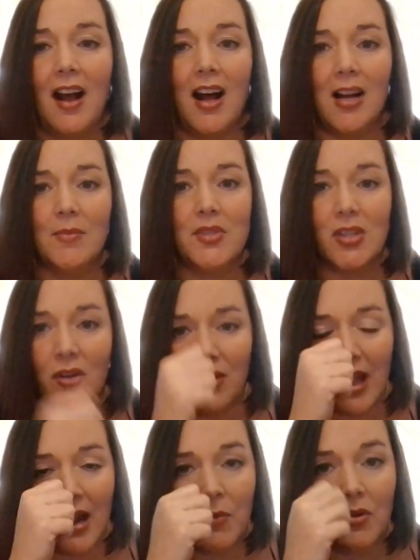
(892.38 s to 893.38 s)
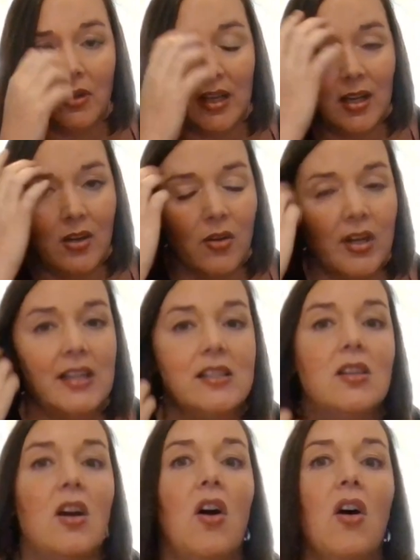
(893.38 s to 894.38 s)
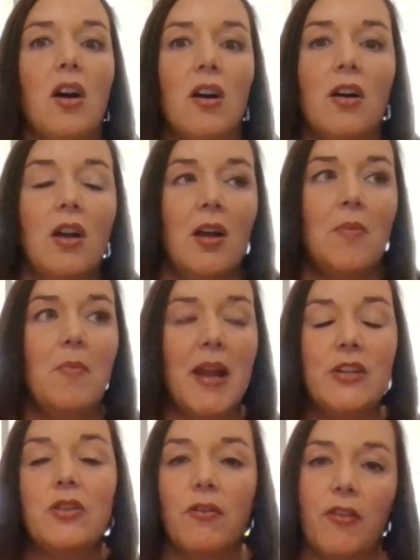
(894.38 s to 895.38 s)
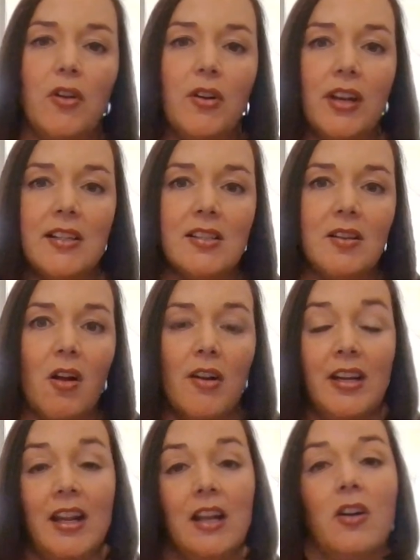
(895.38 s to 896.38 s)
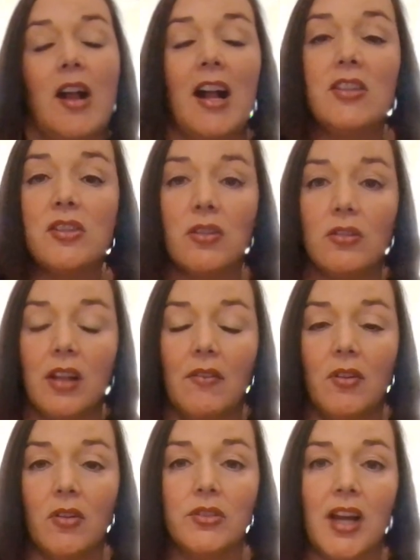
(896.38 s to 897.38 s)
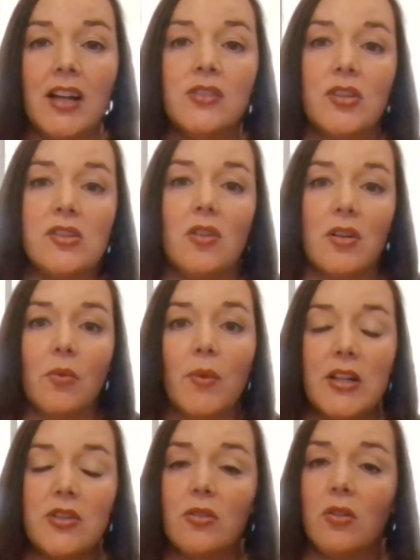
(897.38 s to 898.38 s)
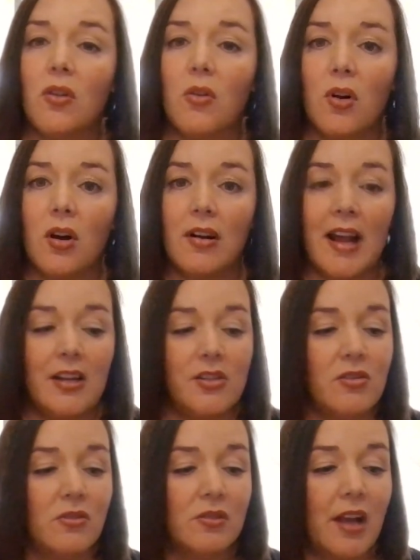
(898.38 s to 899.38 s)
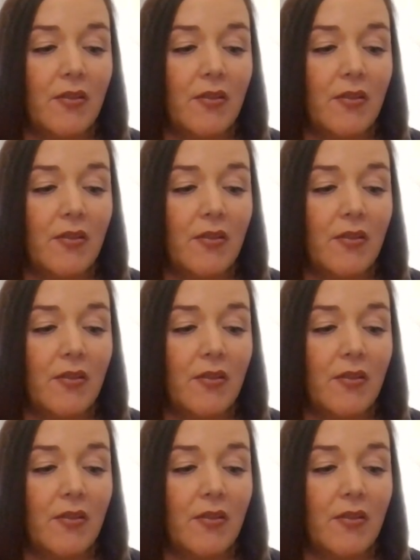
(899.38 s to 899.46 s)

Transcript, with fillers: Um, so that will increase our major focus on an international level, not just on a regional or national